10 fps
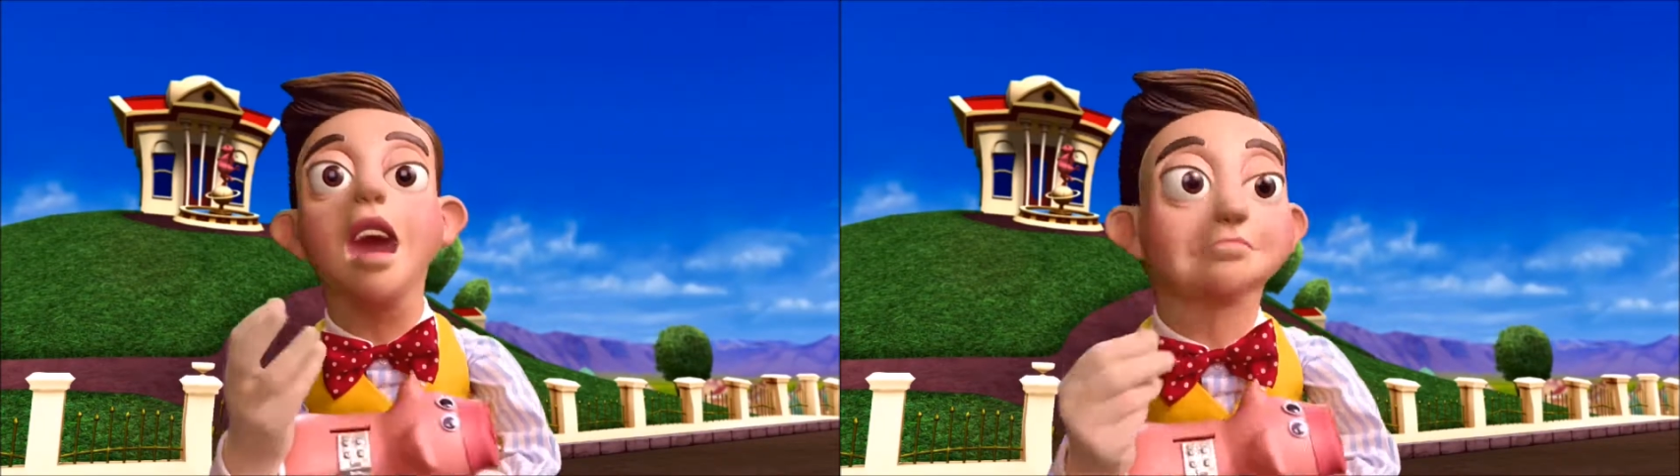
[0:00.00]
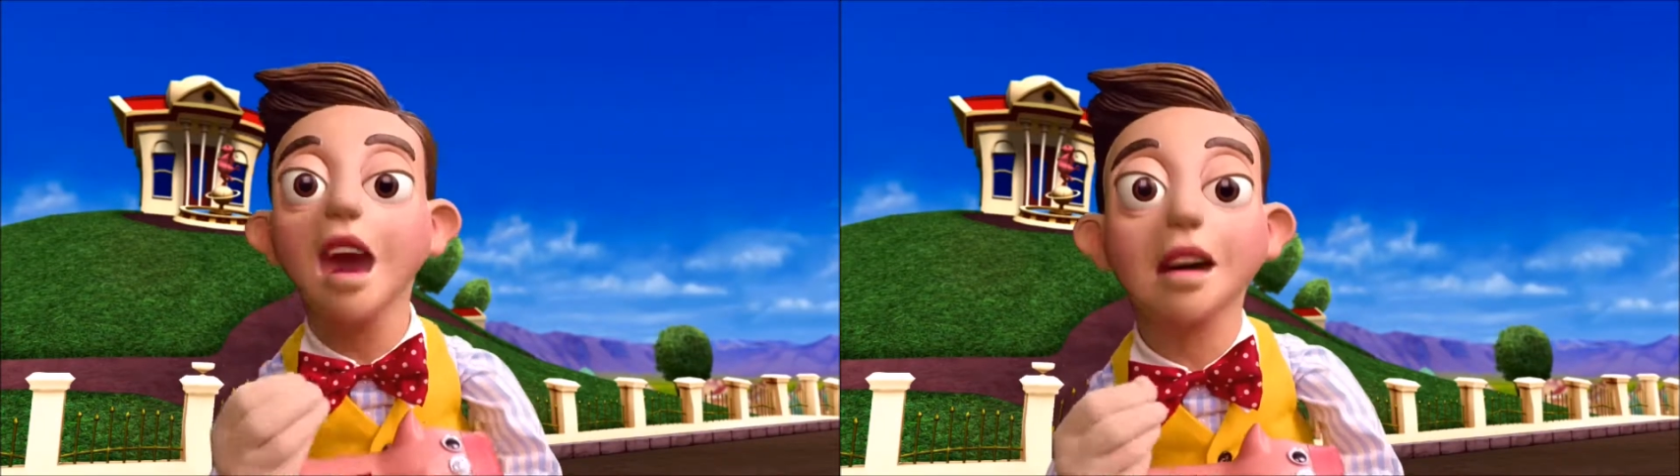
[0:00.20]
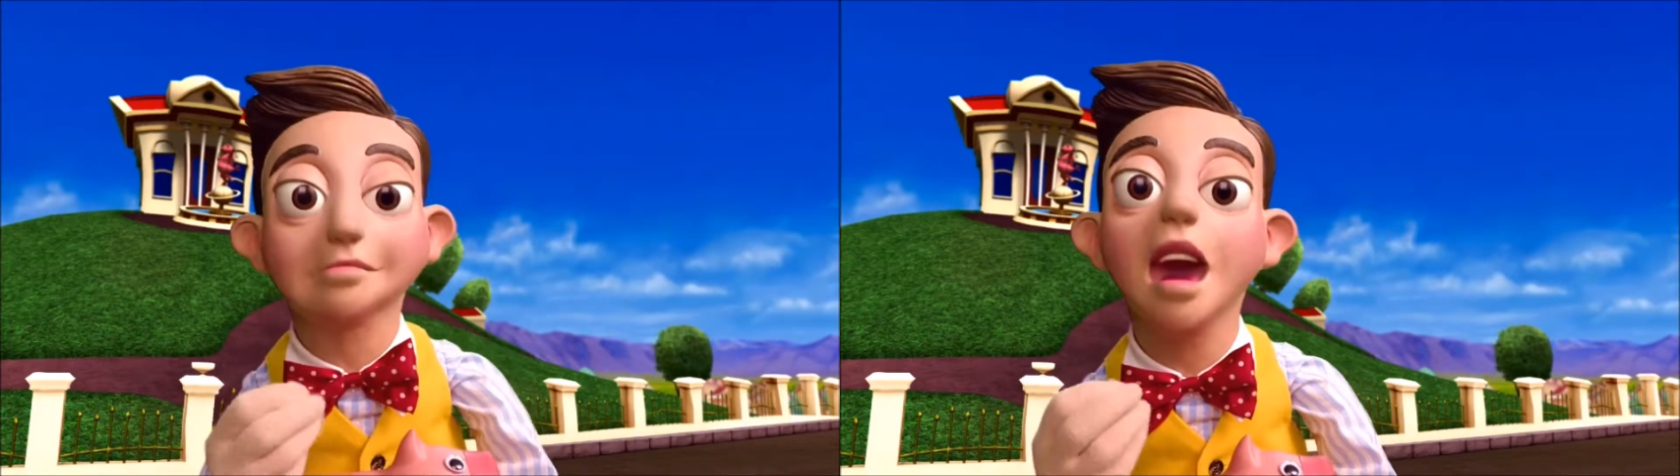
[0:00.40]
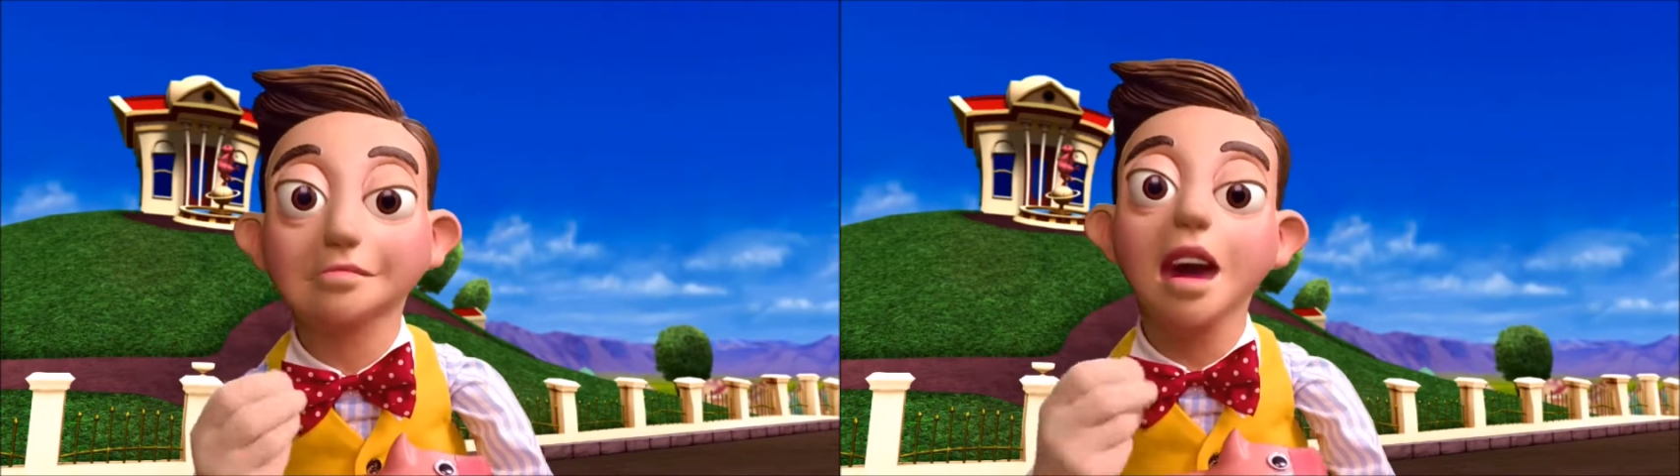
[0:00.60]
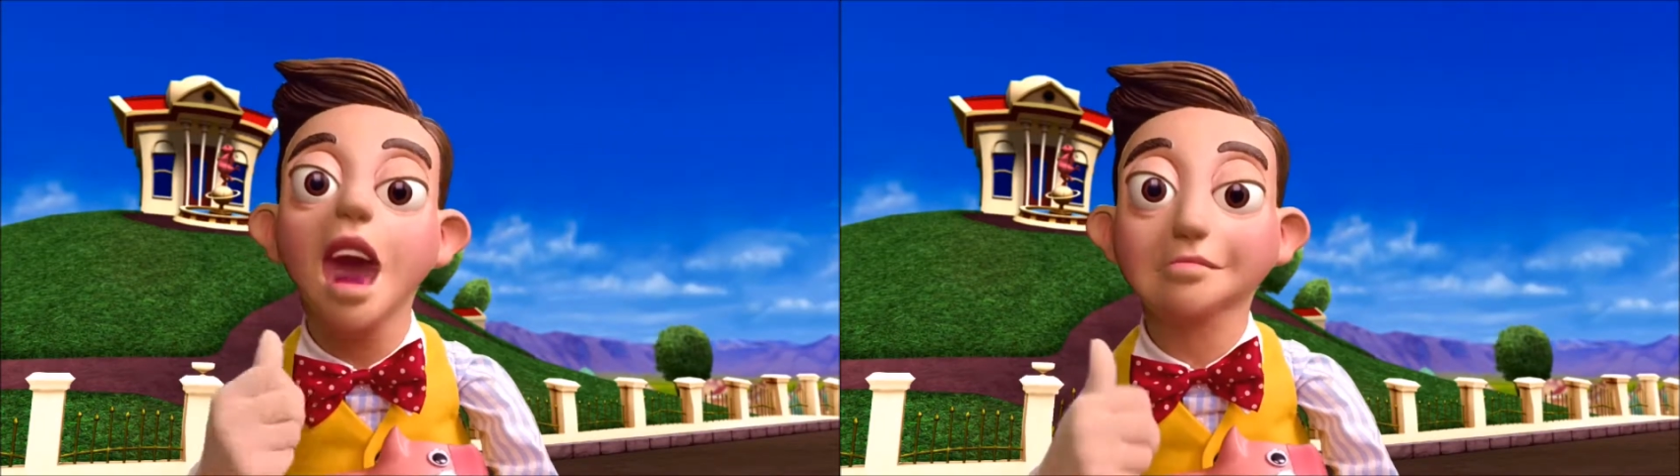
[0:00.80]
I'm
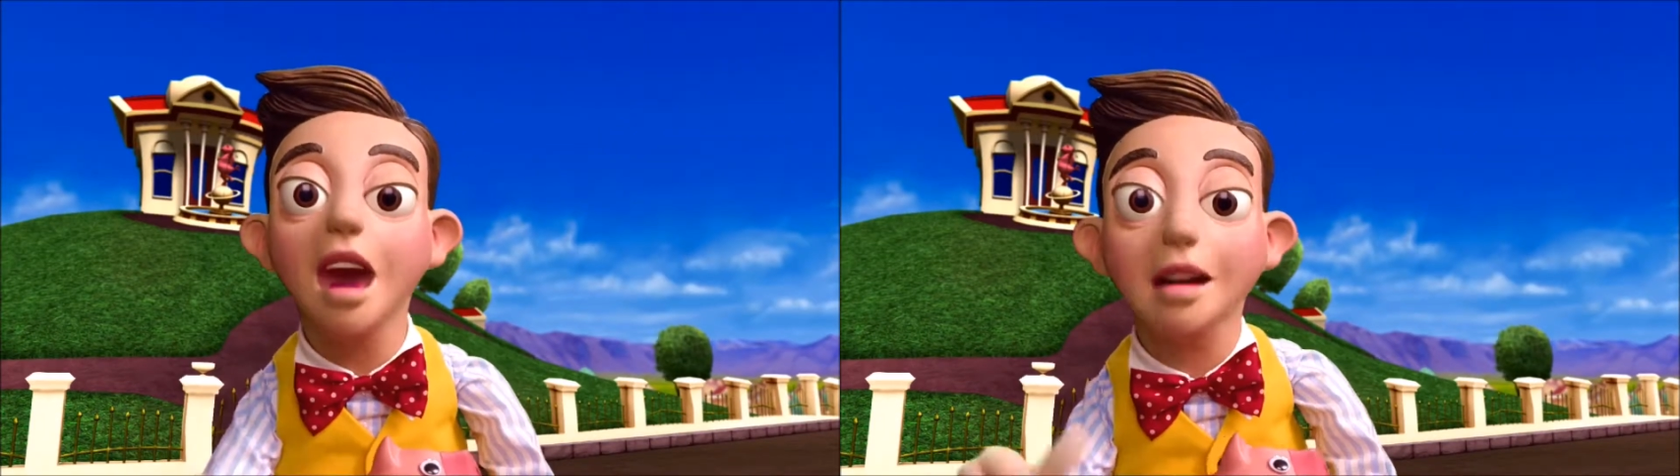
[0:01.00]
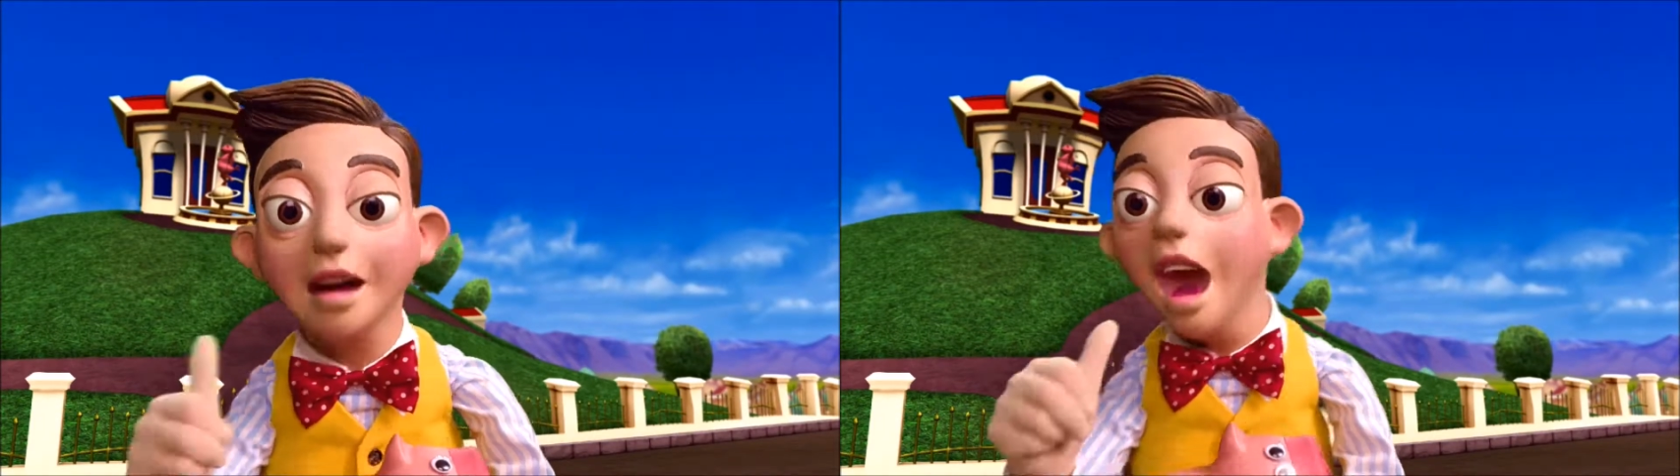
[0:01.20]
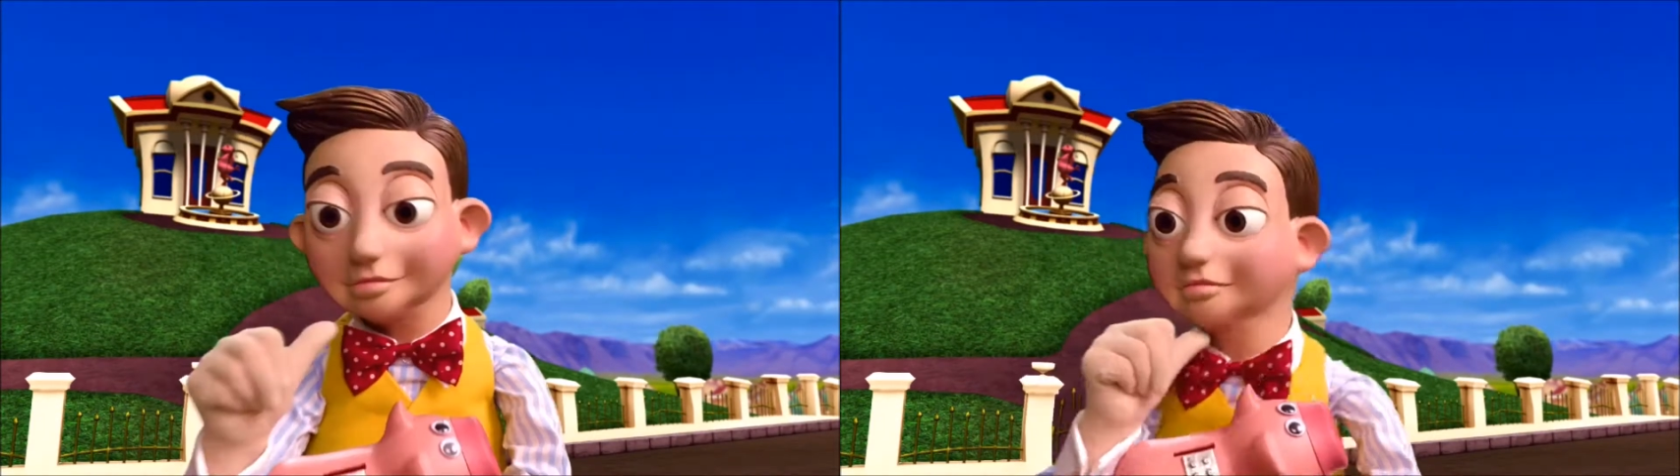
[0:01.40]
stingy and